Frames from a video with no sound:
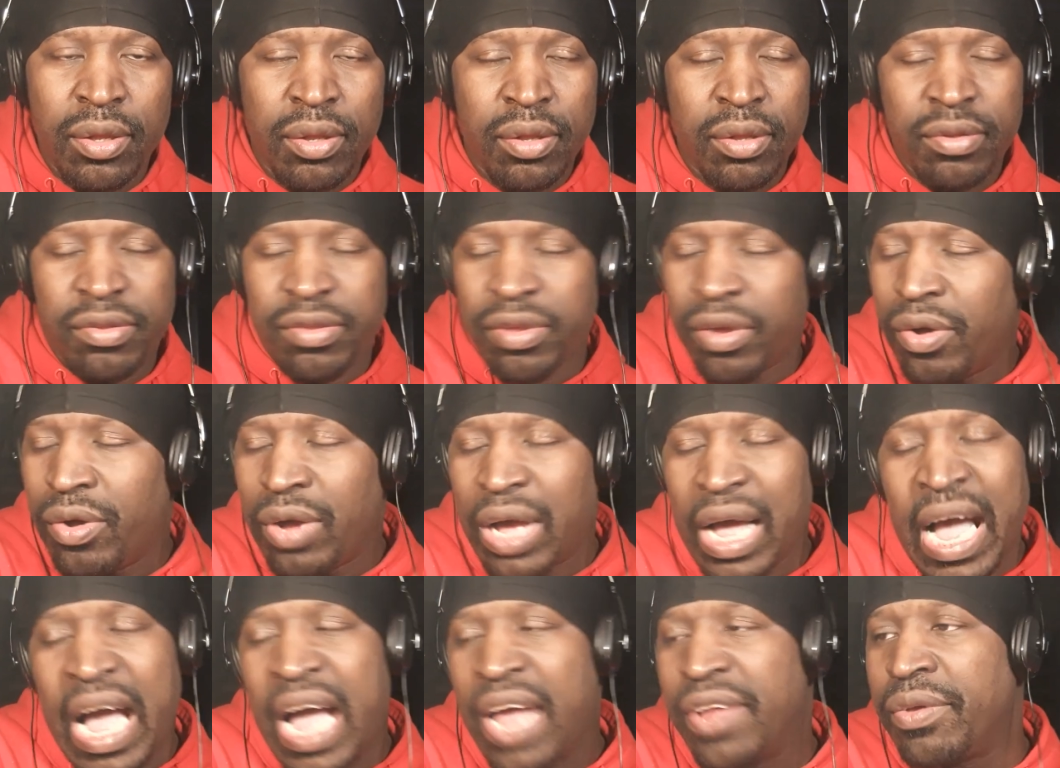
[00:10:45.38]
So
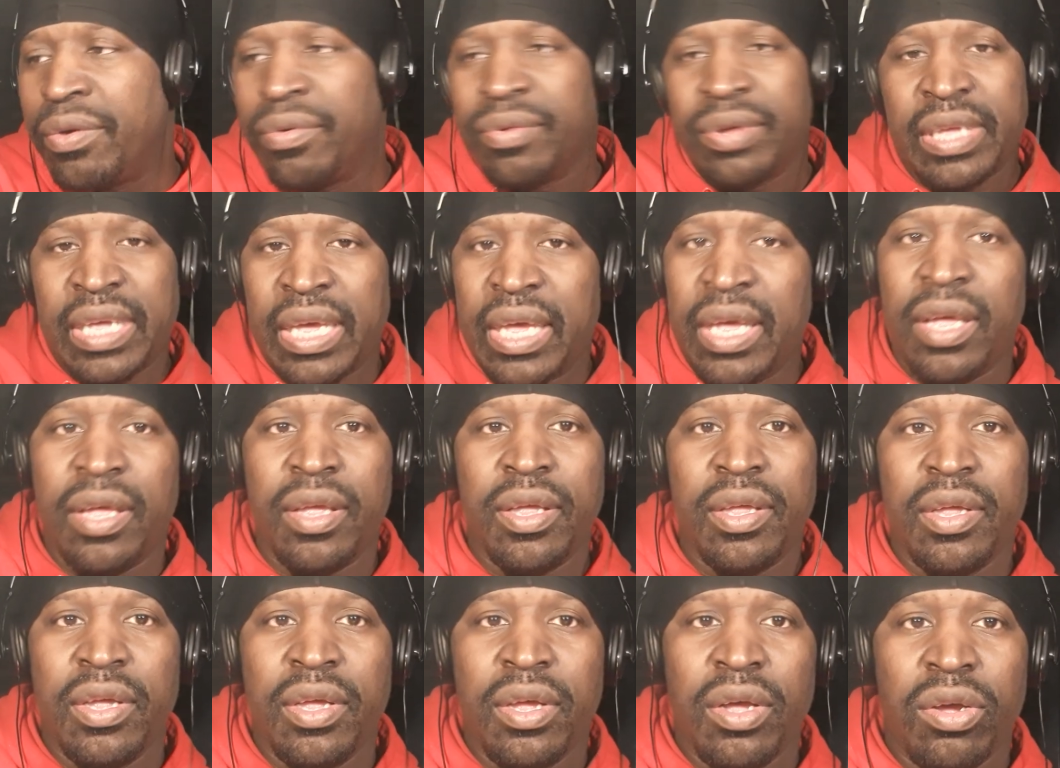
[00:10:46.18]
I don't care.
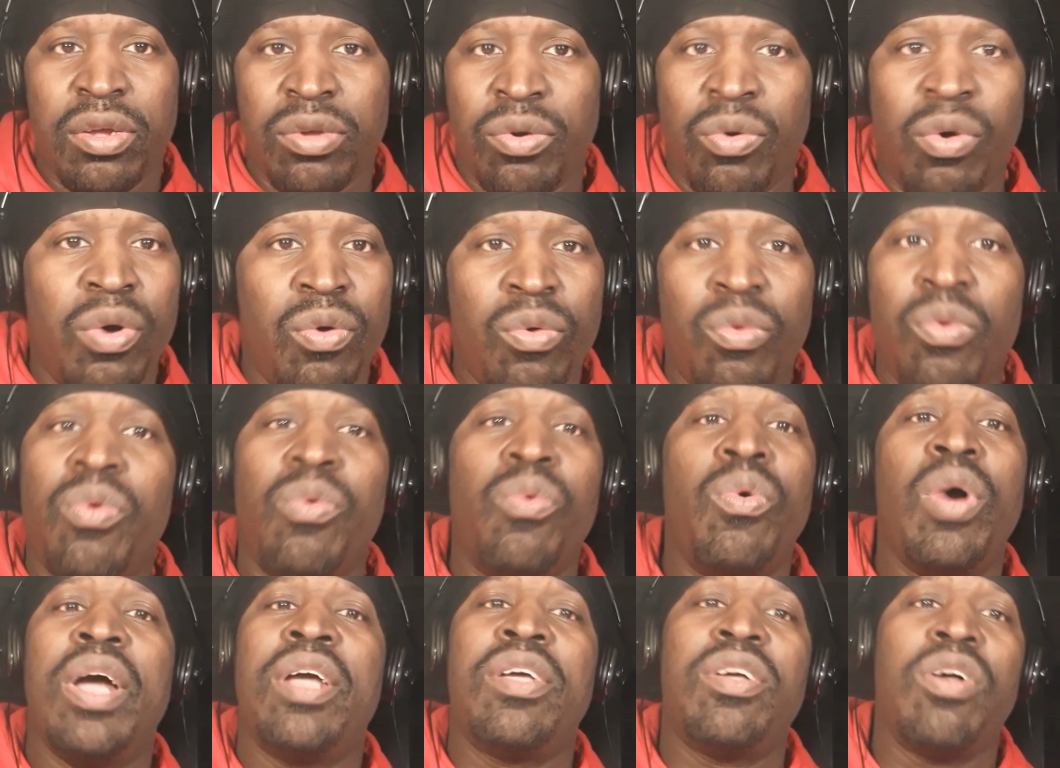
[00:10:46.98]

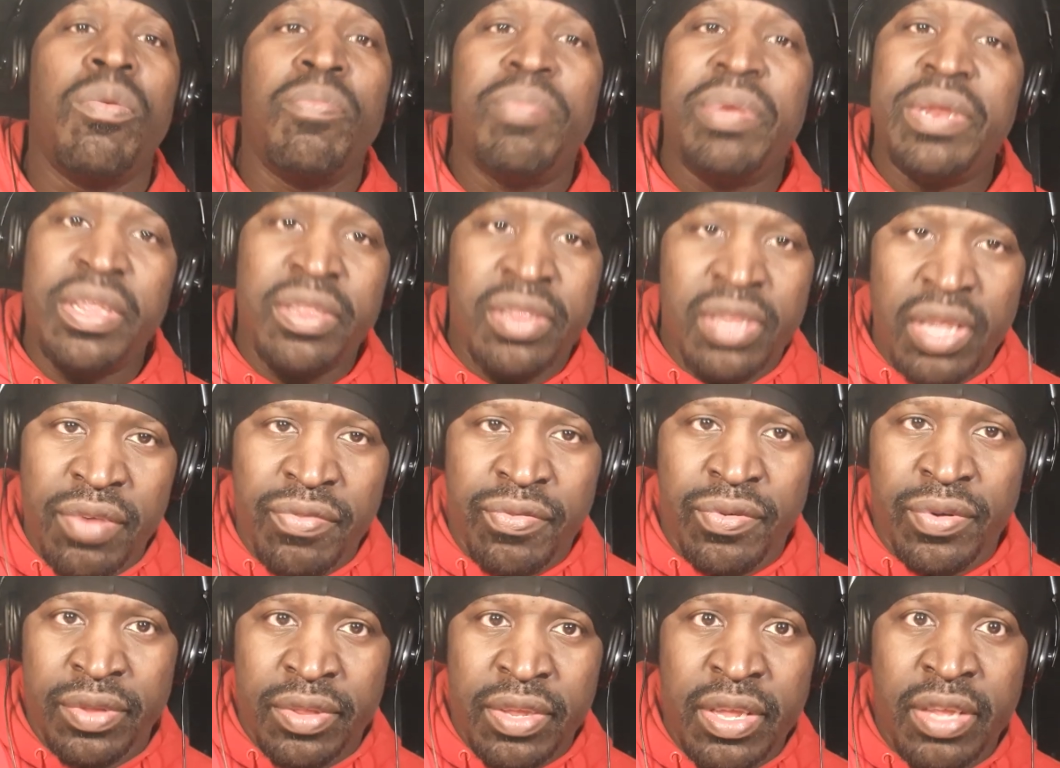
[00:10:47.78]
What's going to be the
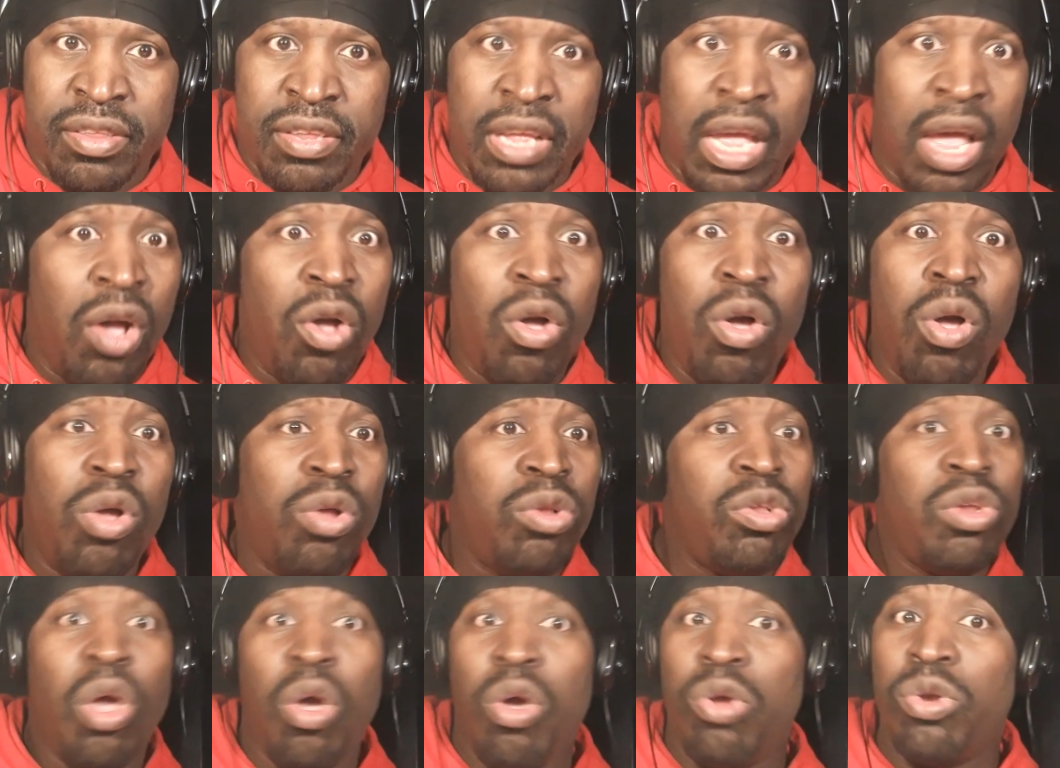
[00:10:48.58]
difference this time? Oh,
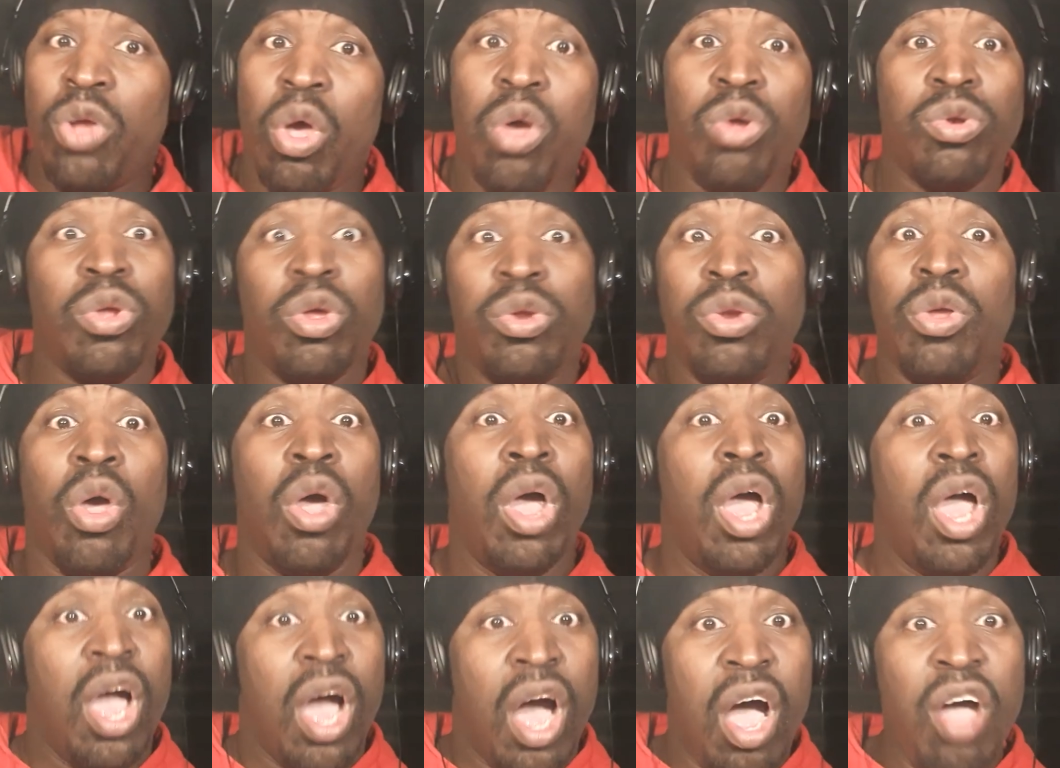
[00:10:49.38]
no.
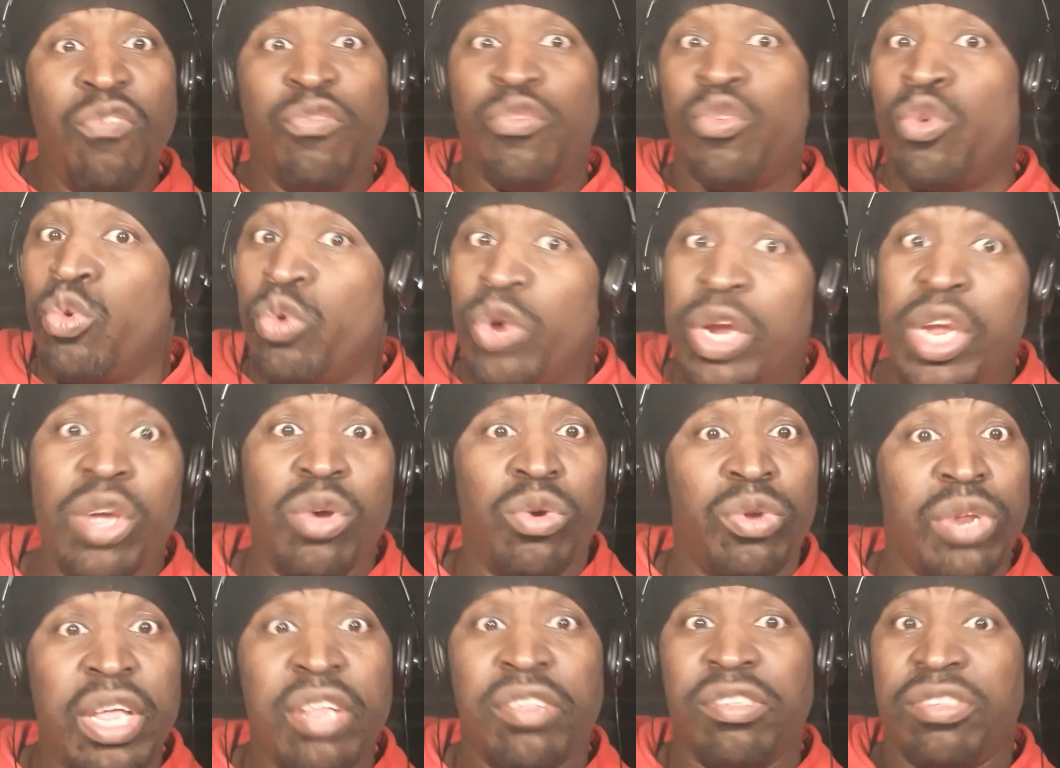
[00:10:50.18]
I'm for
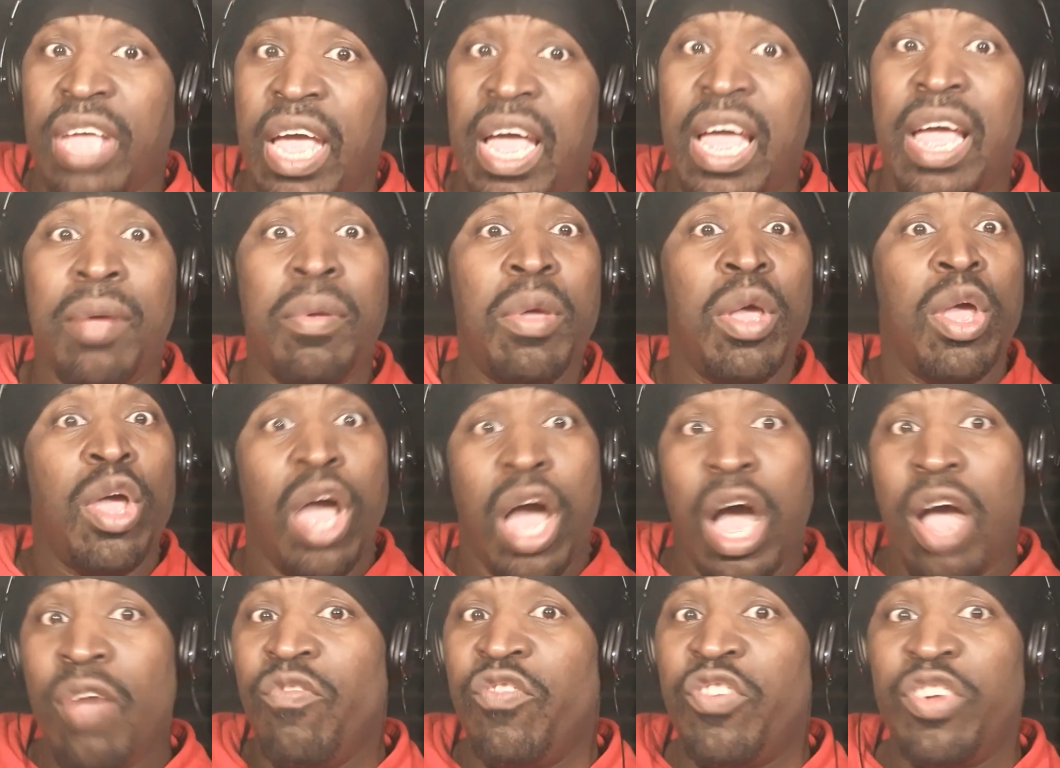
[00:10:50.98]
real this time.
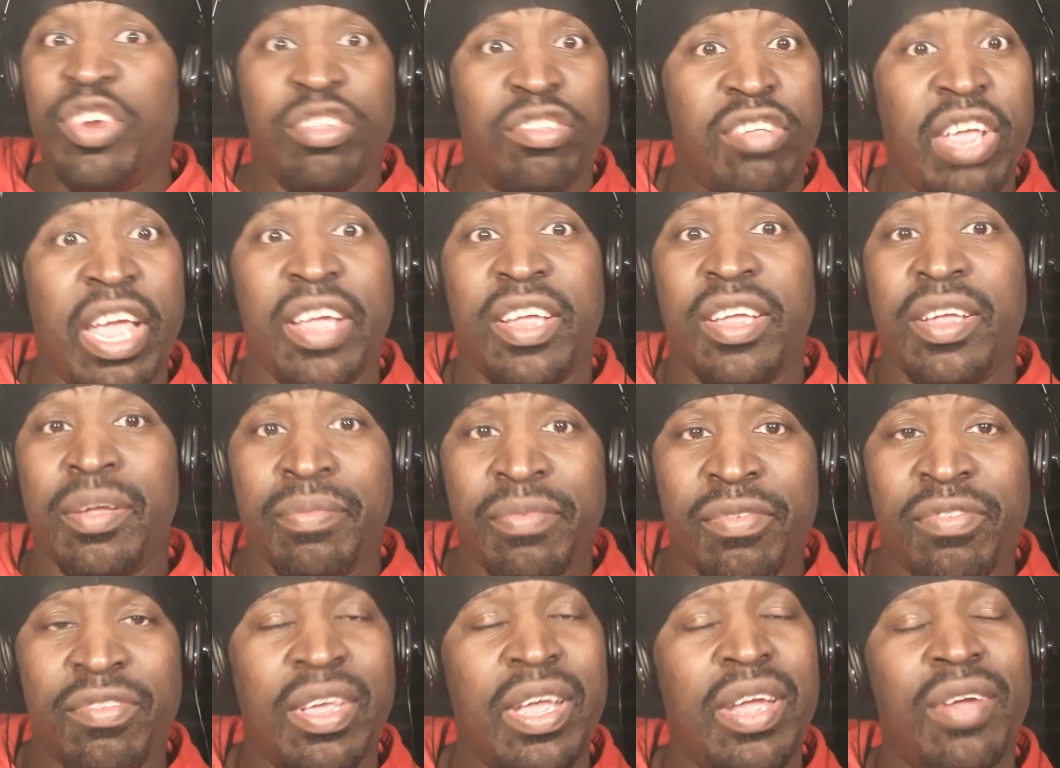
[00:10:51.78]
I'm finna take
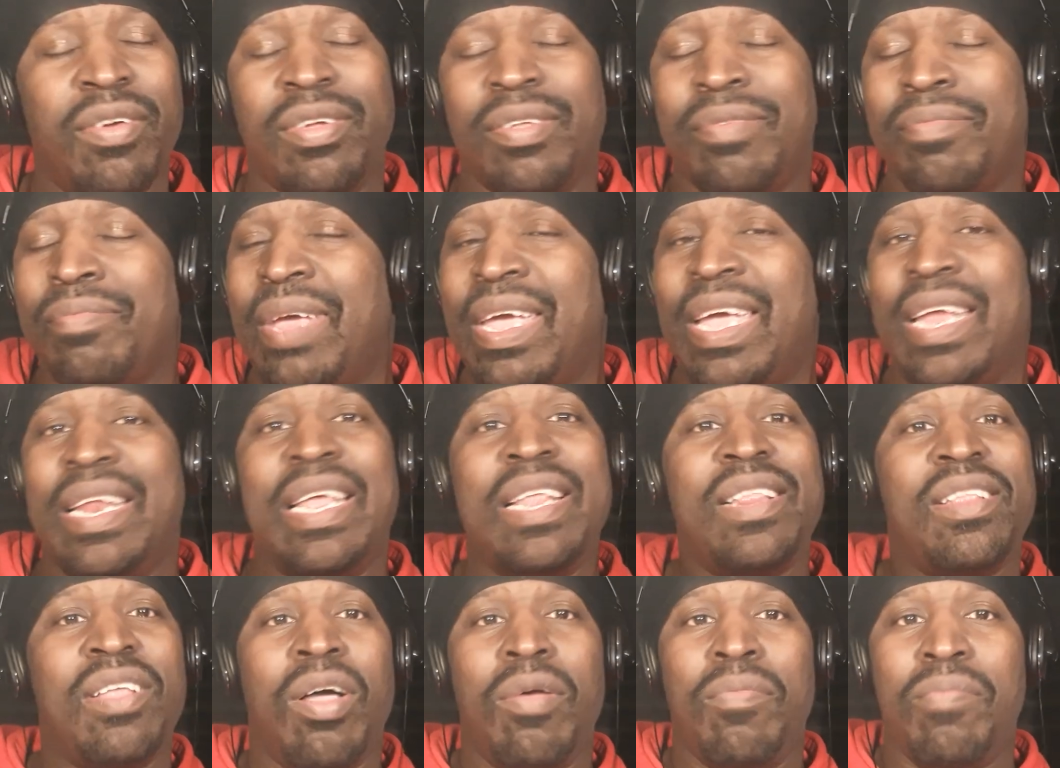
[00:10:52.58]
him serious. Man,
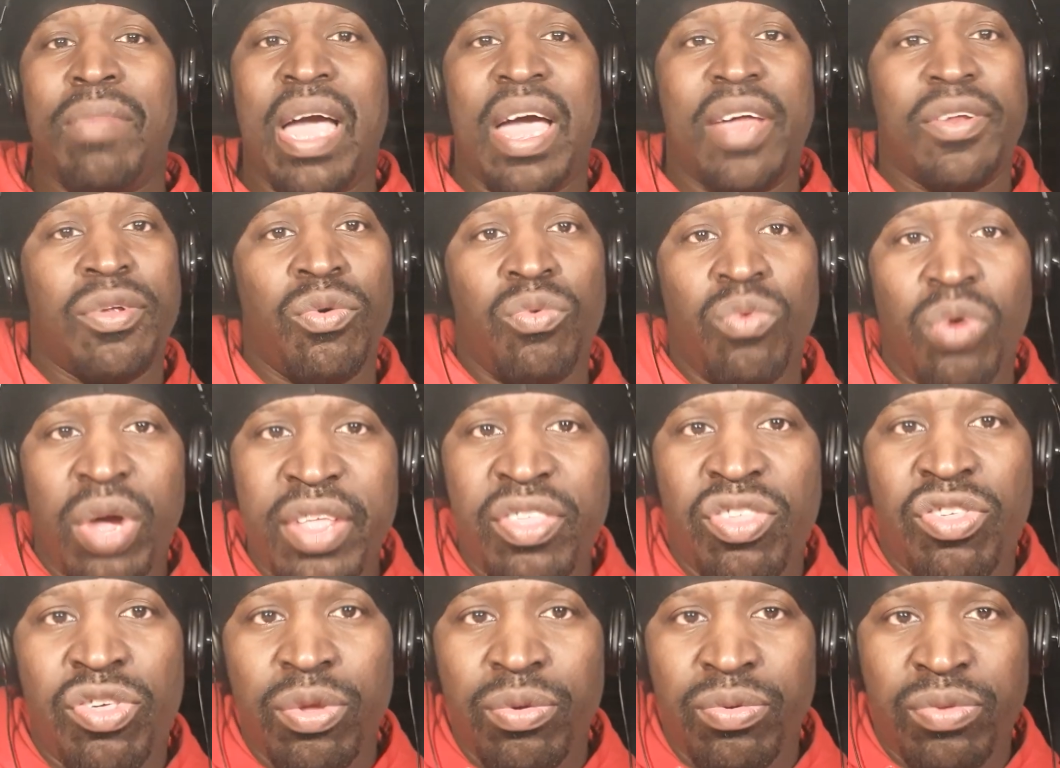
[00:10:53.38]
it don't matter
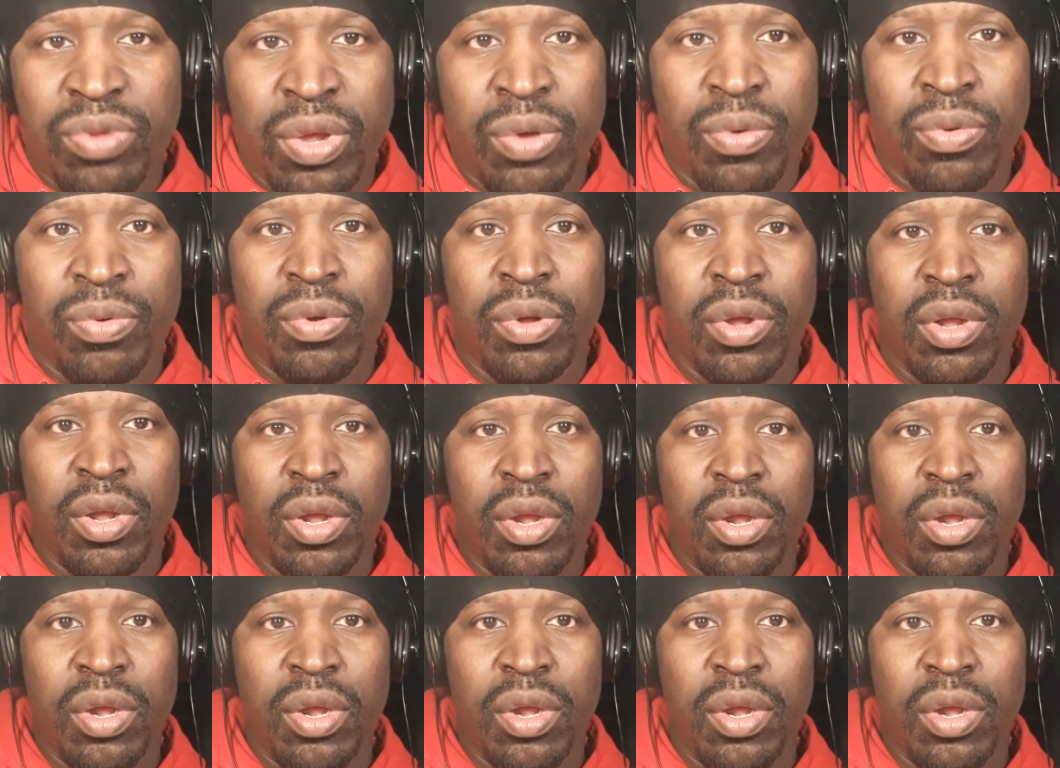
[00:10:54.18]
what you do.